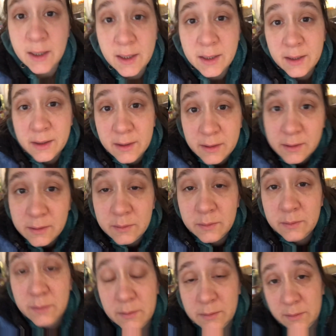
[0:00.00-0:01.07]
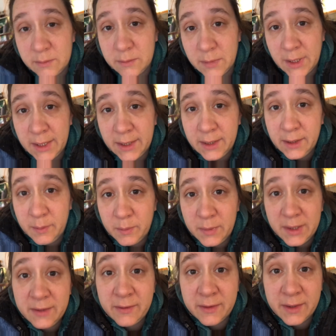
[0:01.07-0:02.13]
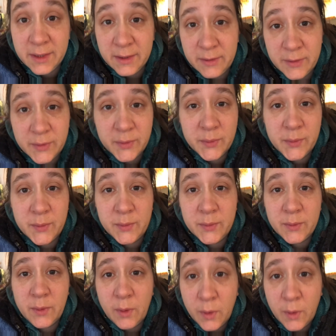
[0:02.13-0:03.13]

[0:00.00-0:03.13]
Um, I am listening to